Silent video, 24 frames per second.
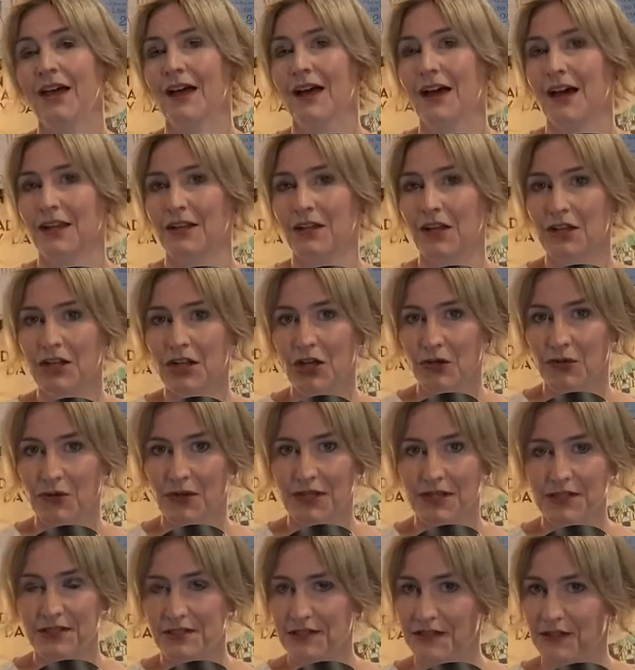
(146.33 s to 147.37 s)
and I know
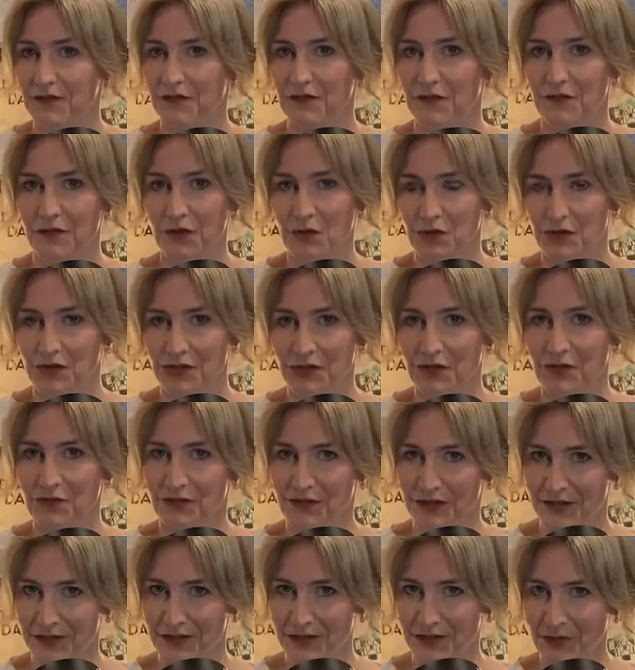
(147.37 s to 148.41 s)
he's fond of
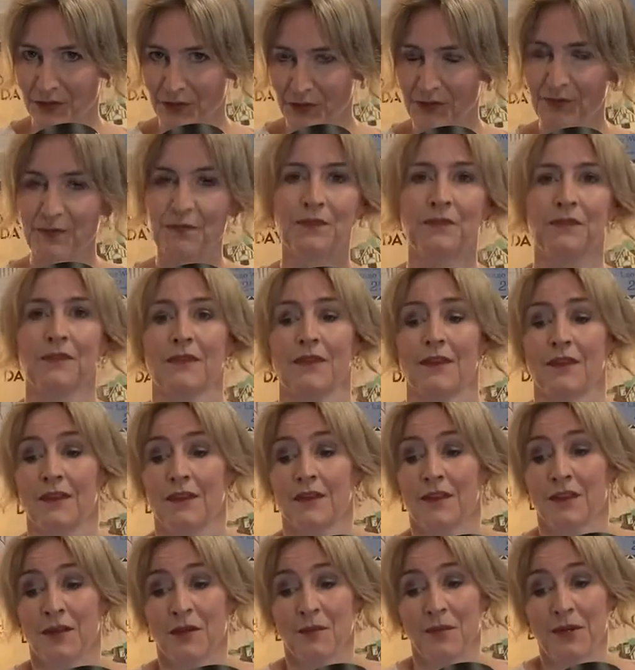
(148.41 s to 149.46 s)
this song.
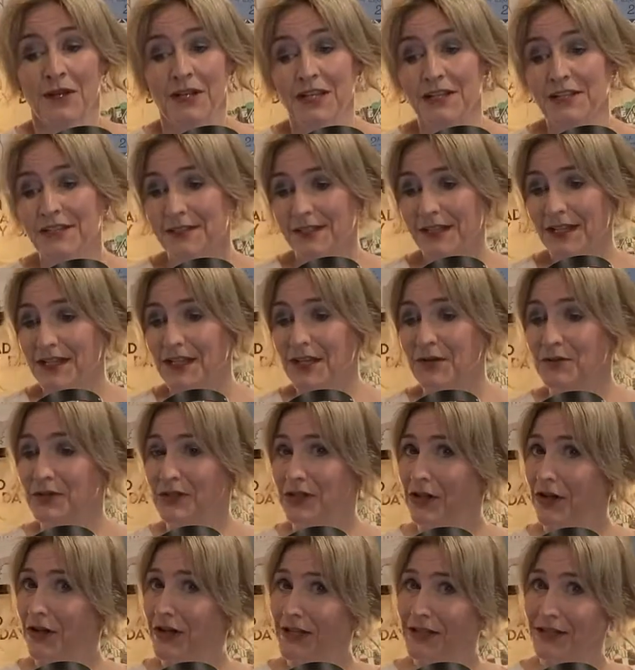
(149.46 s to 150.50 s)
But he said he would
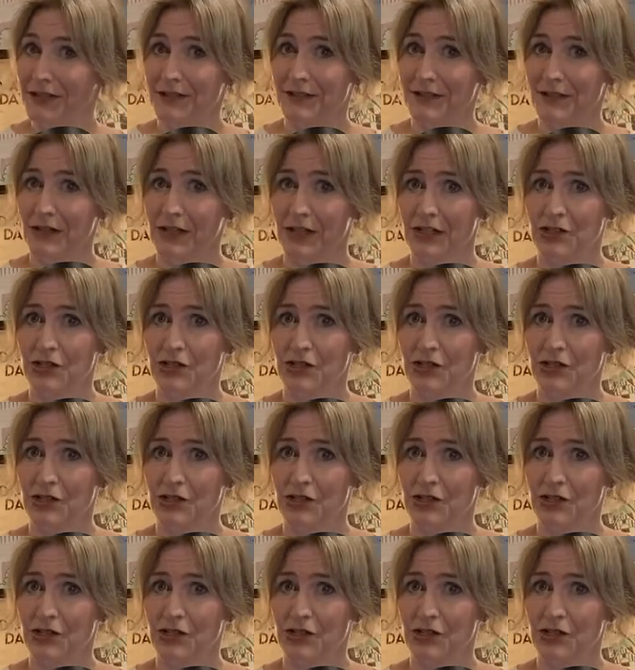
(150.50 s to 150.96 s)
like it sung in